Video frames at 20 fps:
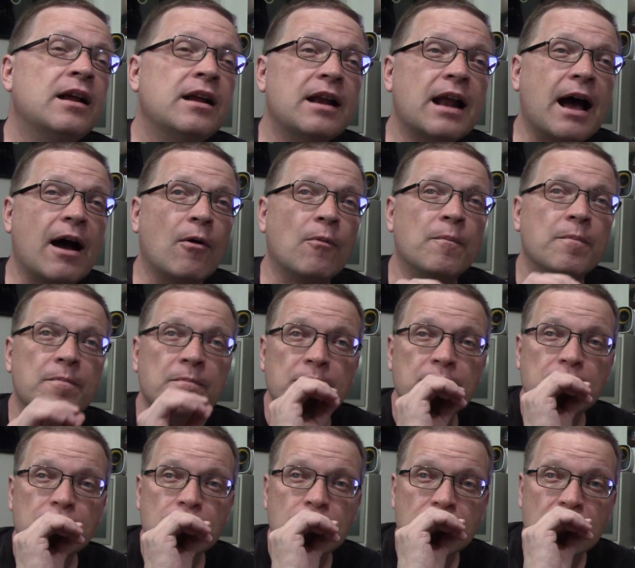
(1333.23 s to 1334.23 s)
Now,
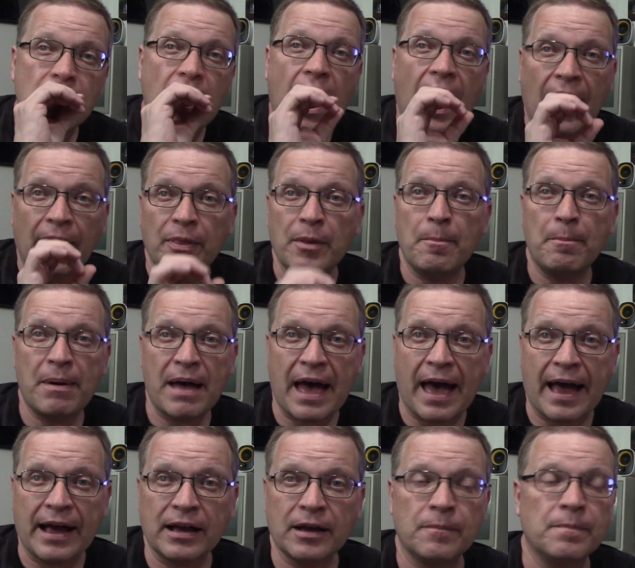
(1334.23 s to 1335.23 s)
on the
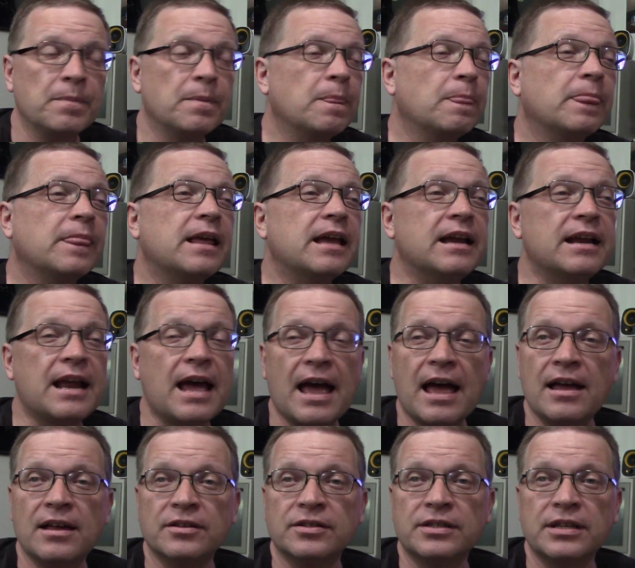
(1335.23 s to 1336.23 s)
back, it
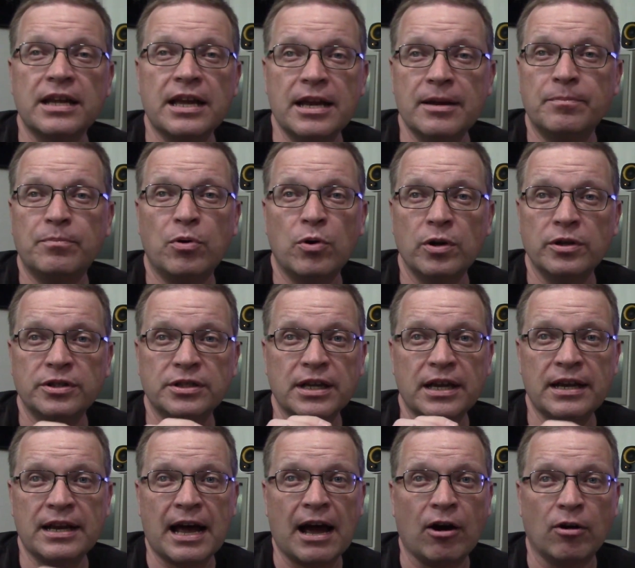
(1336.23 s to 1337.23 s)
has inputs
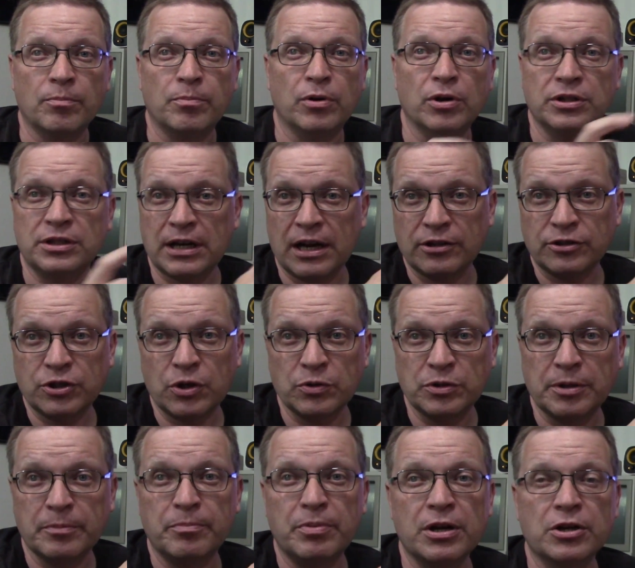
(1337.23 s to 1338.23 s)
and outputs, and I'll show
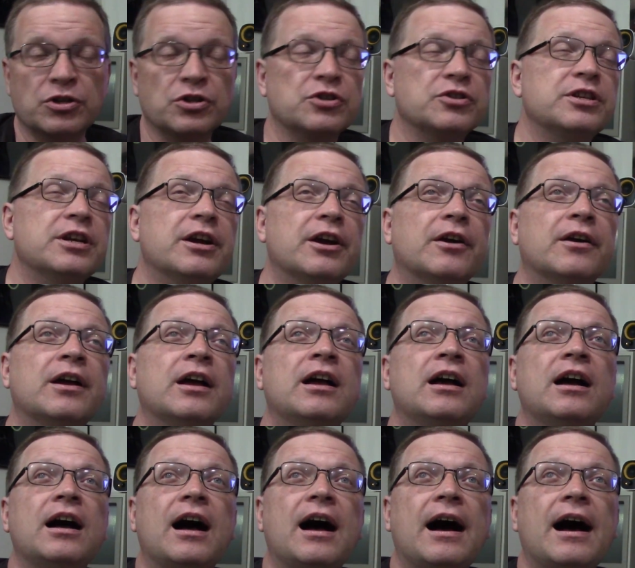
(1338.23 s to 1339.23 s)
some pictures here,
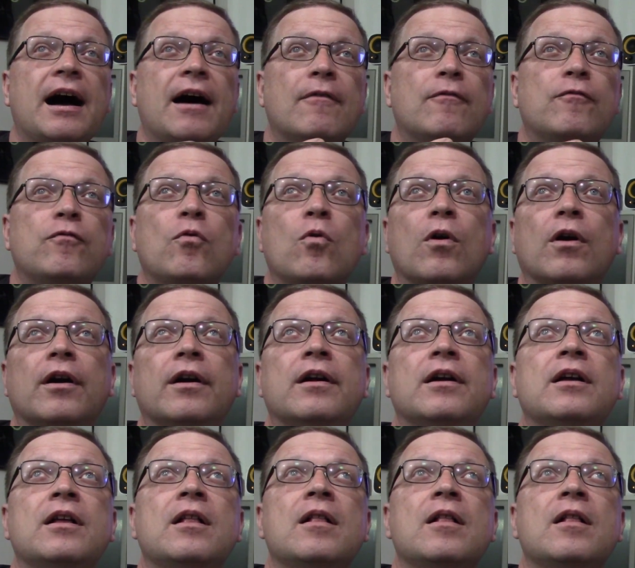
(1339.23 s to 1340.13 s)
for